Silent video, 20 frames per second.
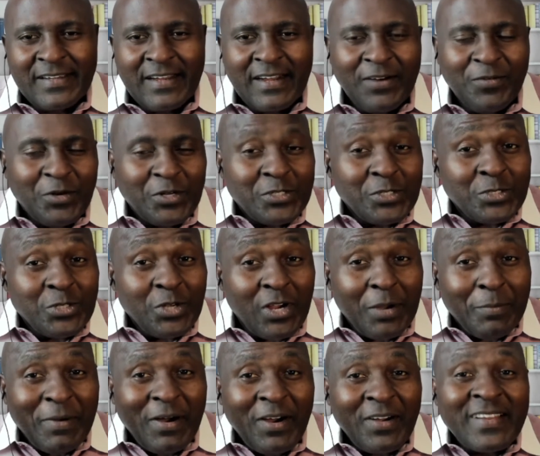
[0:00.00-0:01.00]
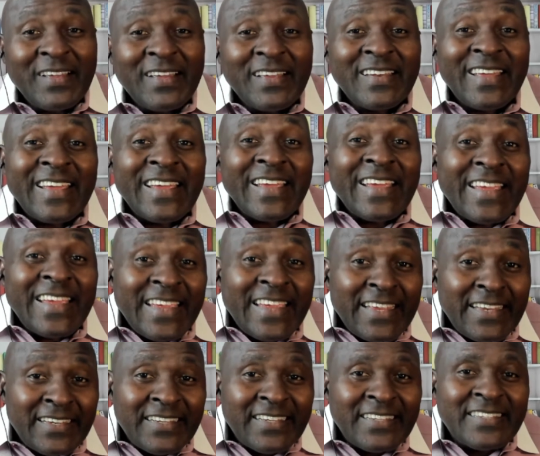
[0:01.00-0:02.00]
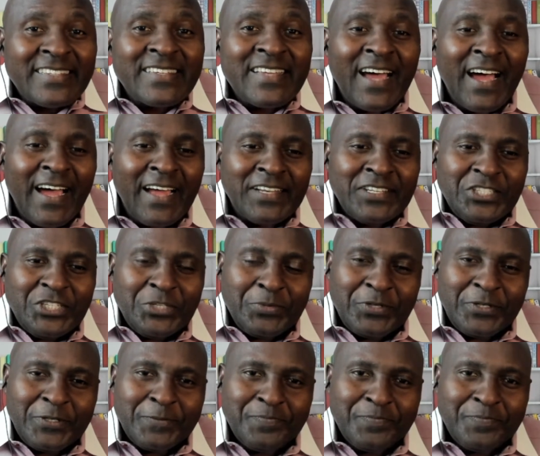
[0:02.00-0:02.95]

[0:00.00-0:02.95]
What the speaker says: I want us to talk about the intangible.